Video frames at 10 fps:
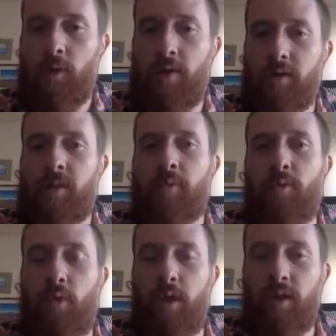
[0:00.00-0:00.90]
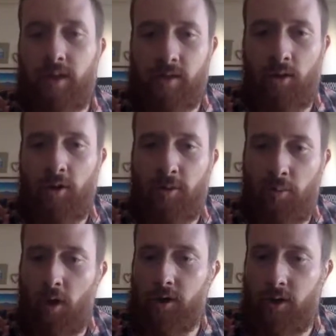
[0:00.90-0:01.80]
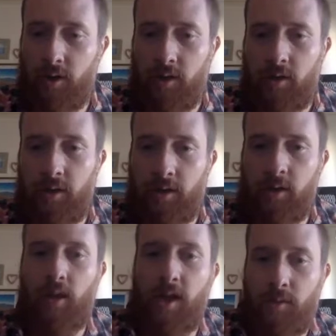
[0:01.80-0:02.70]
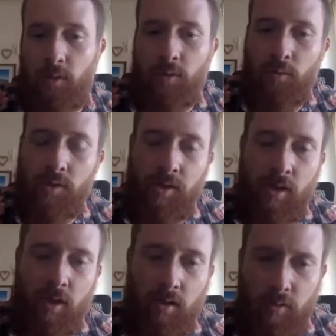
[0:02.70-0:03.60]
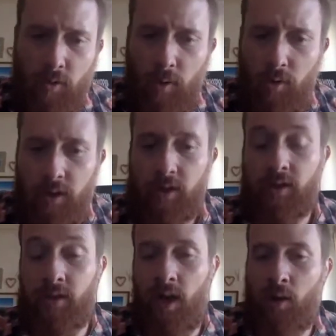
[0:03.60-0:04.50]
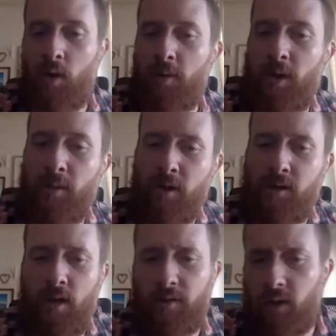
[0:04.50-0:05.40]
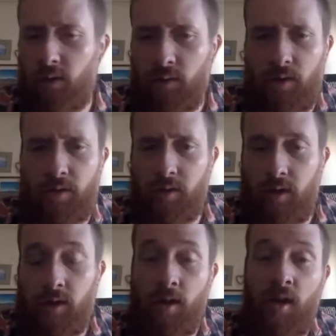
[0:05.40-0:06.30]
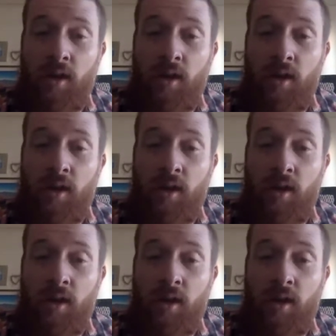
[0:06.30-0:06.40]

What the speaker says: every time we were running these large projects, like the last one was right when LinkedIn got acquired by Microsoft, and there was all these like